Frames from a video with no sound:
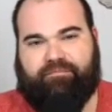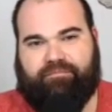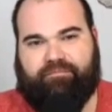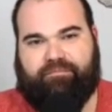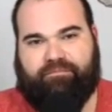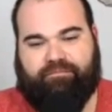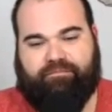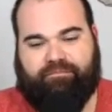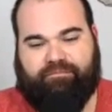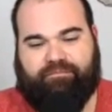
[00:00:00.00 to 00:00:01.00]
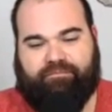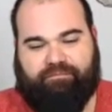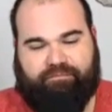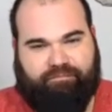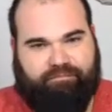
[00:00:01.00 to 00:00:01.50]

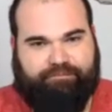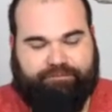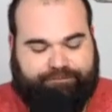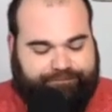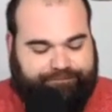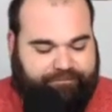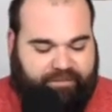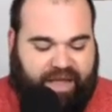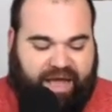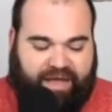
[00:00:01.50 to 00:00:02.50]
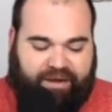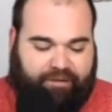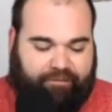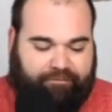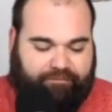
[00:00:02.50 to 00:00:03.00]

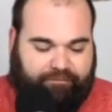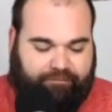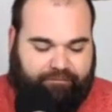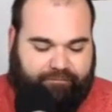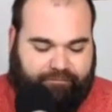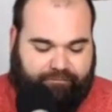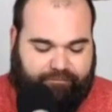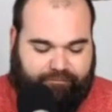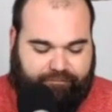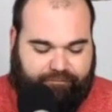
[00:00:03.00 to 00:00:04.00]
The person shown says nothing.